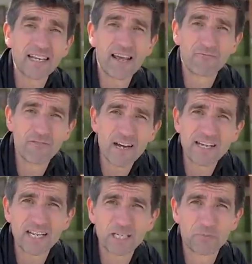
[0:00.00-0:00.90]
And that
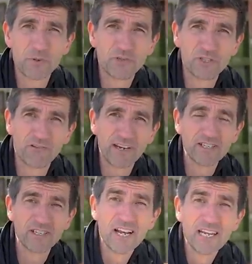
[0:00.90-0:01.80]
really does boost your
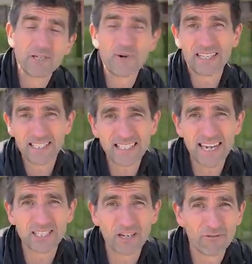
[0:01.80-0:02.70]
range to in
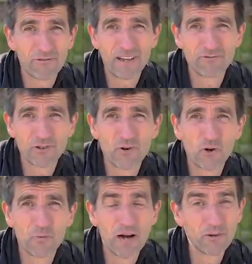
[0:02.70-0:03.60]
excess of three hundred
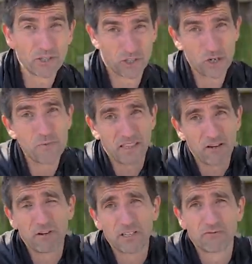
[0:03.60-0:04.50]
nautical miles, assuming
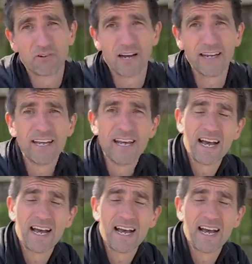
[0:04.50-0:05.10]
their figures are right.